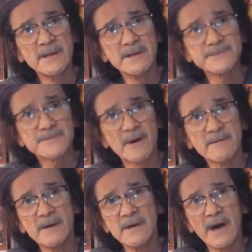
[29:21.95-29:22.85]
So
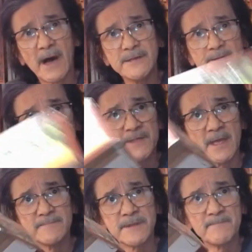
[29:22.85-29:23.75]
I use the
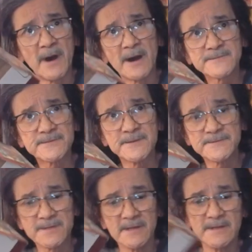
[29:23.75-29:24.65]
empty
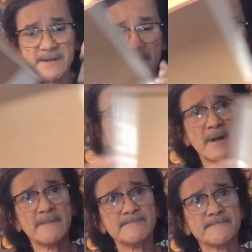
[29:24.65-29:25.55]
boxes,
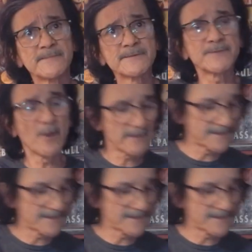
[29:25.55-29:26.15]
for storing